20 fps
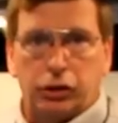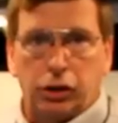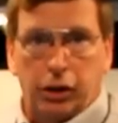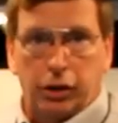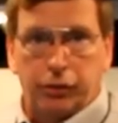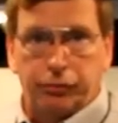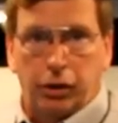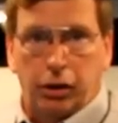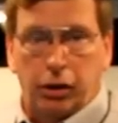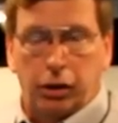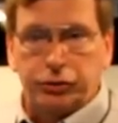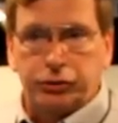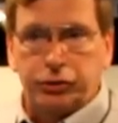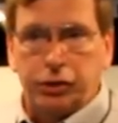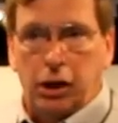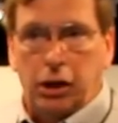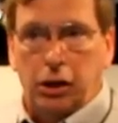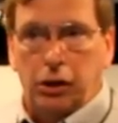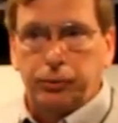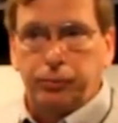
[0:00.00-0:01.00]
line valves
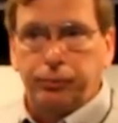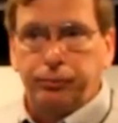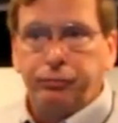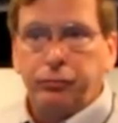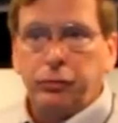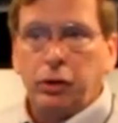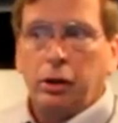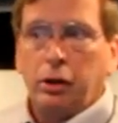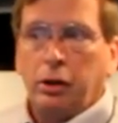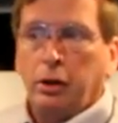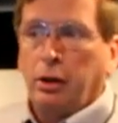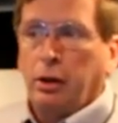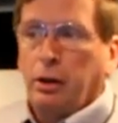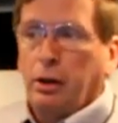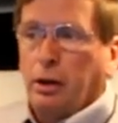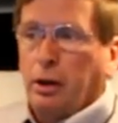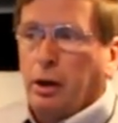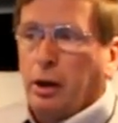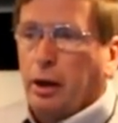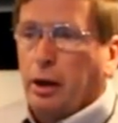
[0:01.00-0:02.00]
down
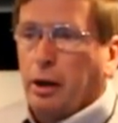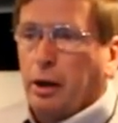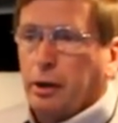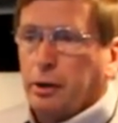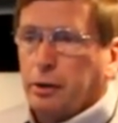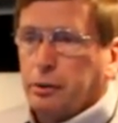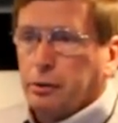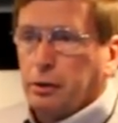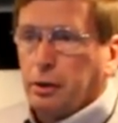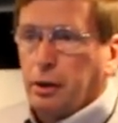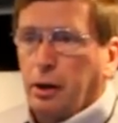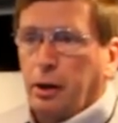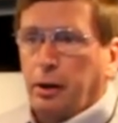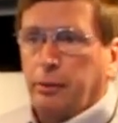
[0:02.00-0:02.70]
and